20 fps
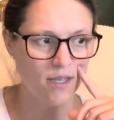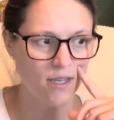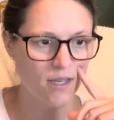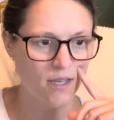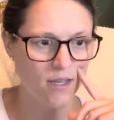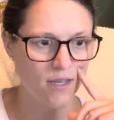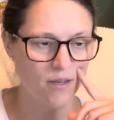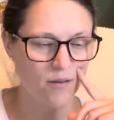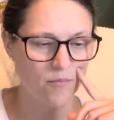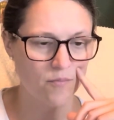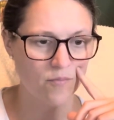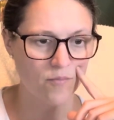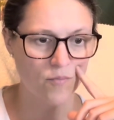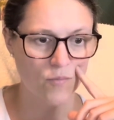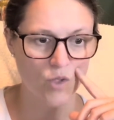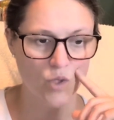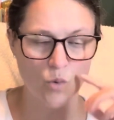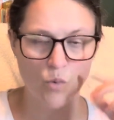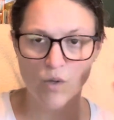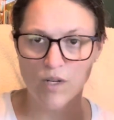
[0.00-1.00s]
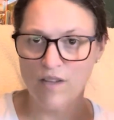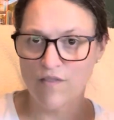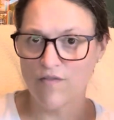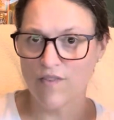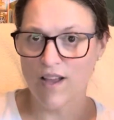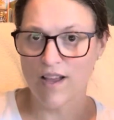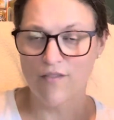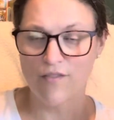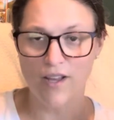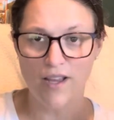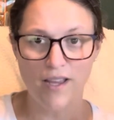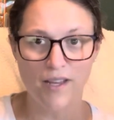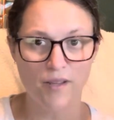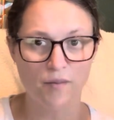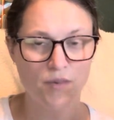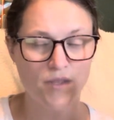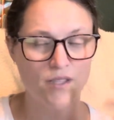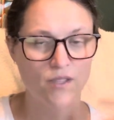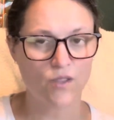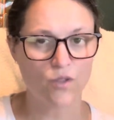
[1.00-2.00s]
25
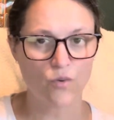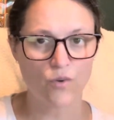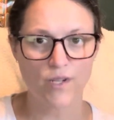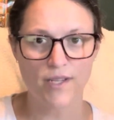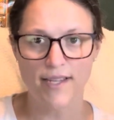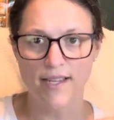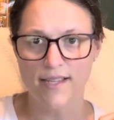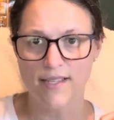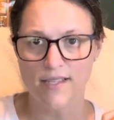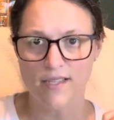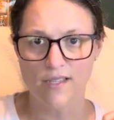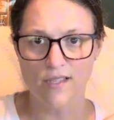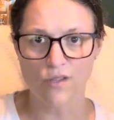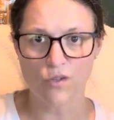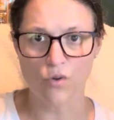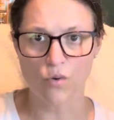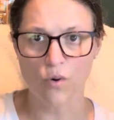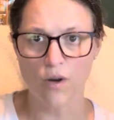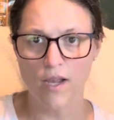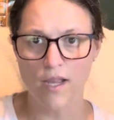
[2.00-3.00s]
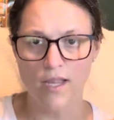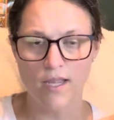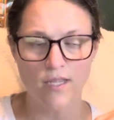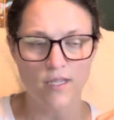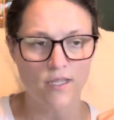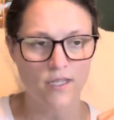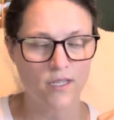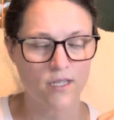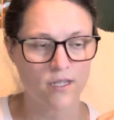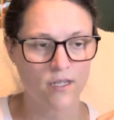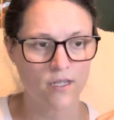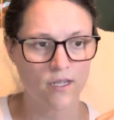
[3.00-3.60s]
items in 3 days is great.